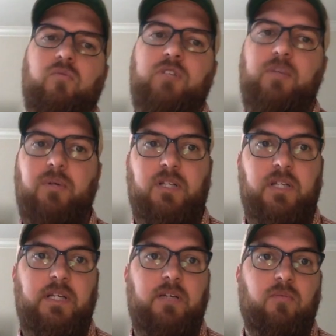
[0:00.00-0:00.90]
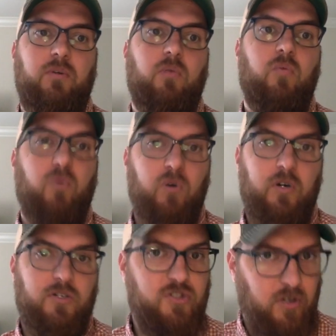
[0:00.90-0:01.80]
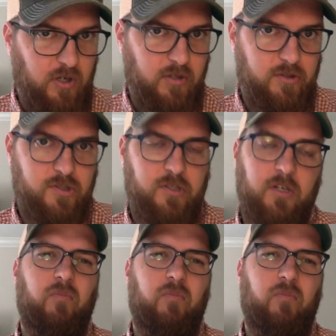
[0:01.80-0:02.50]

Typically, when a war starts,